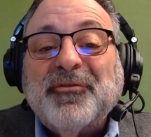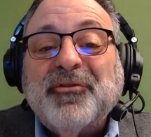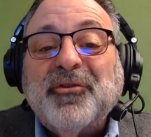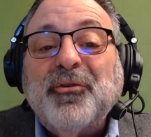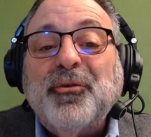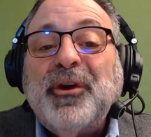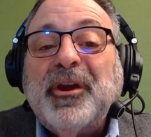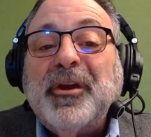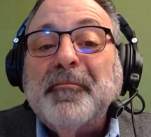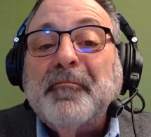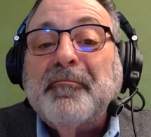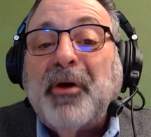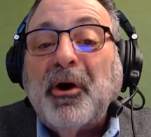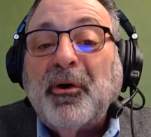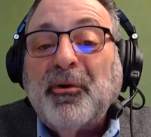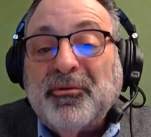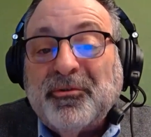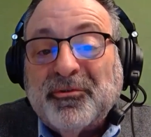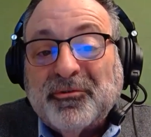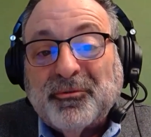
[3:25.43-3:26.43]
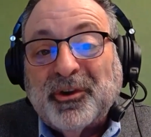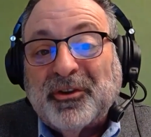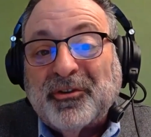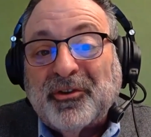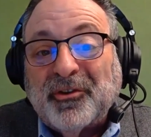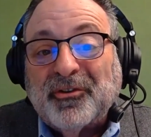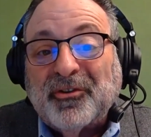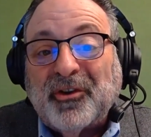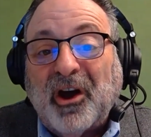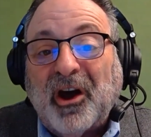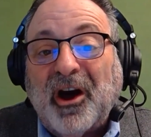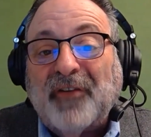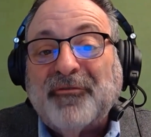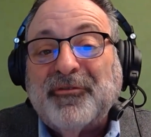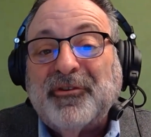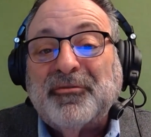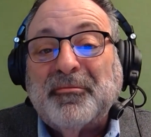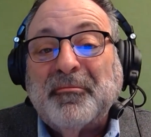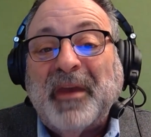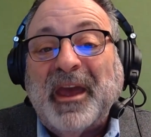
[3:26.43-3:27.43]
who imposed return to
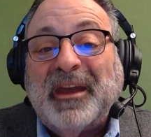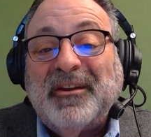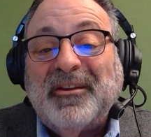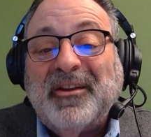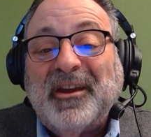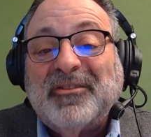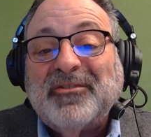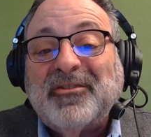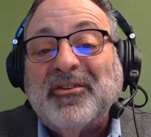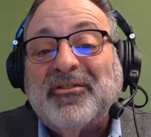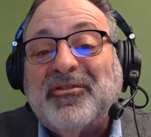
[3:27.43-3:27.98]
office mandates